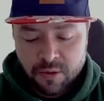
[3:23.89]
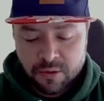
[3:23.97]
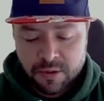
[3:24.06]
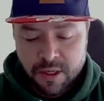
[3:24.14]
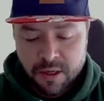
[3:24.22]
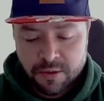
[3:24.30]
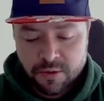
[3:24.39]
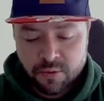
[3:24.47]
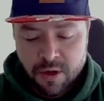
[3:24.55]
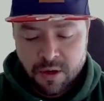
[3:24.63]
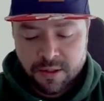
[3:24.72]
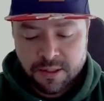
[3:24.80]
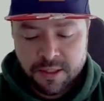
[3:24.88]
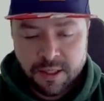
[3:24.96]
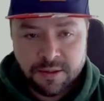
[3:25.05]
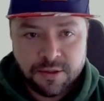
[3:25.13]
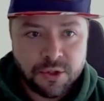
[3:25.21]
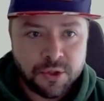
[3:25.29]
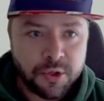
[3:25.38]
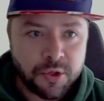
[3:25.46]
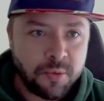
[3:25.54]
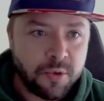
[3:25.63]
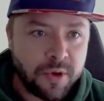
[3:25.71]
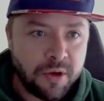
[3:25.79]
good card as well. And Saz
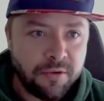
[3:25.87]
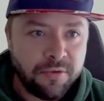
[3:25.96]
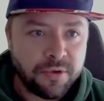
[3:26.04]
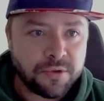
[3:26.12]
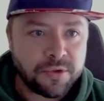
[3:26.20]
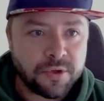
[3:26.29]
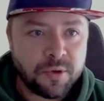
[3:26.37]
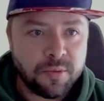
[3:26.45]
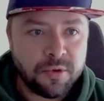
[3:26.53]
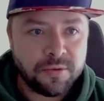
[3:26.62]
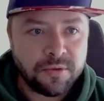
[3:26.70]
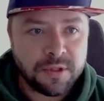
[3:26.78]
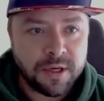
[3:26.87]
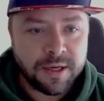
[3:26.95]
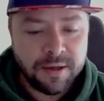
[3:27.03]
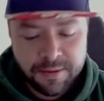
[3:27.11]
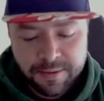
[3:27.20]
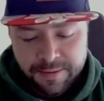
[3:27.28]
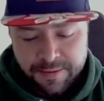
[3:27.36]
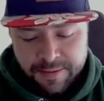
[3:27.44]
Shokobo, our first Shokobo of the day.